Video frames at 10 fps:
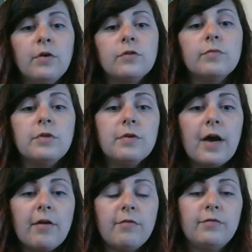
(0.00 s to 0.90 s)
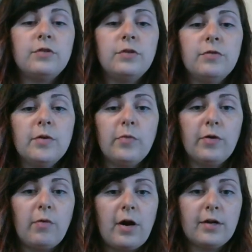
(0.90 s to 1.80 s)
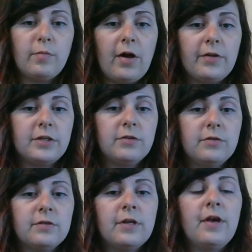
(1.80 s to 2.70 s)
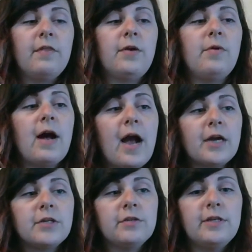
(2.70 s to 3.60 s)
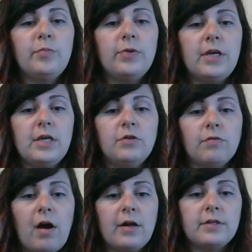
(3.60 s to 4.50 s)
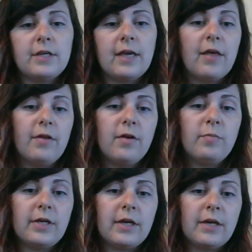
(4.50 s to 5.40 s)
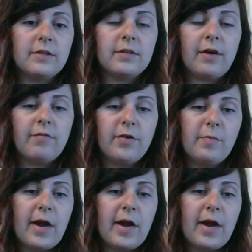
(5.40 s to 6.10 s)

So, when you have two or more water molecules, they will actually be drawn together because of their